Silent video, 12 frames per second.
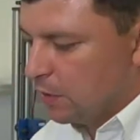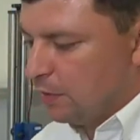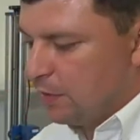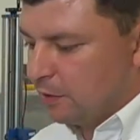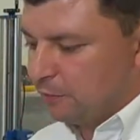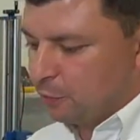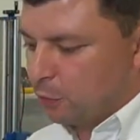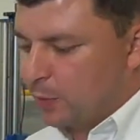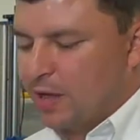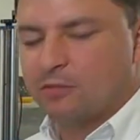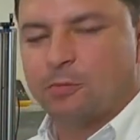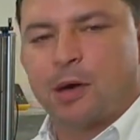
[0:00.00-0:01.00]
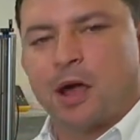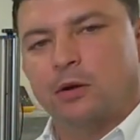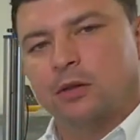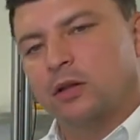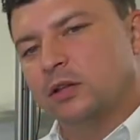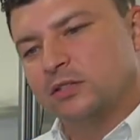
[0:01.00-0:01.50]
Therefore, we have a
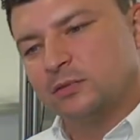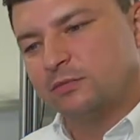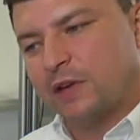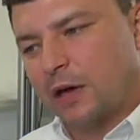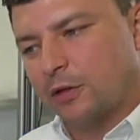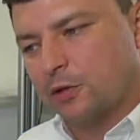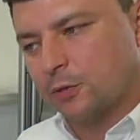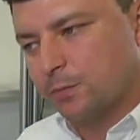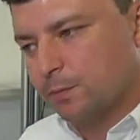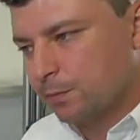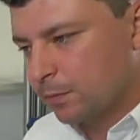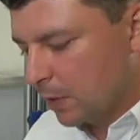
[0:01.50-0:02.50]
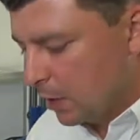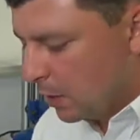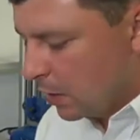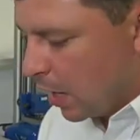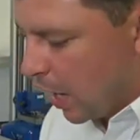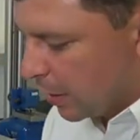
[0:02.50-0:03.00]
parallelism value.
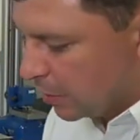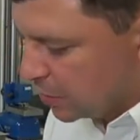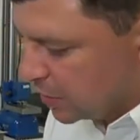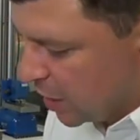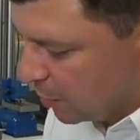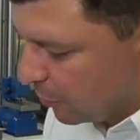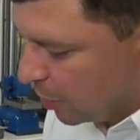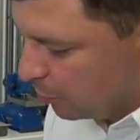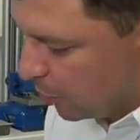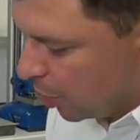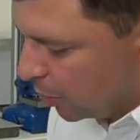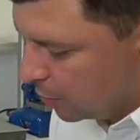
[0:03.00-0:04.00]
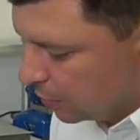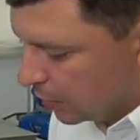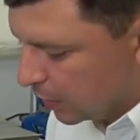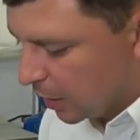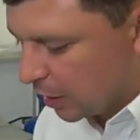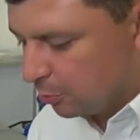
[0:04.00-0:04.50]
I could take my part
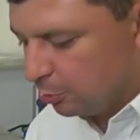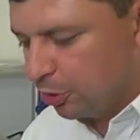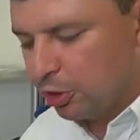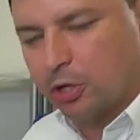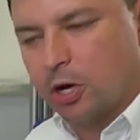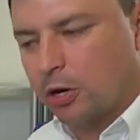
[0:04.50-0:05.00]
and I can put it